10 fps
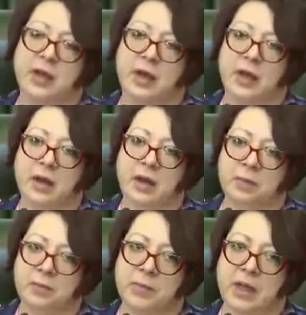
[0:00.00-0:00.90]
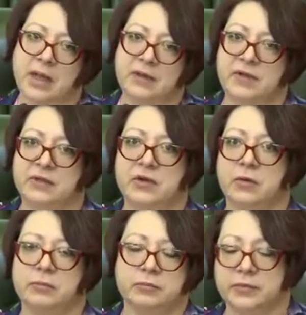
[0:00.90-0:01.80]
and then
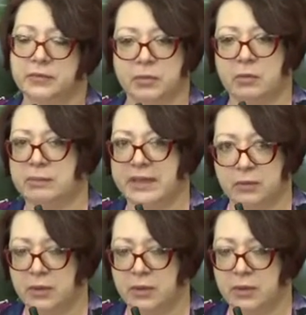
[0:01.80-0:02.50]
there are probably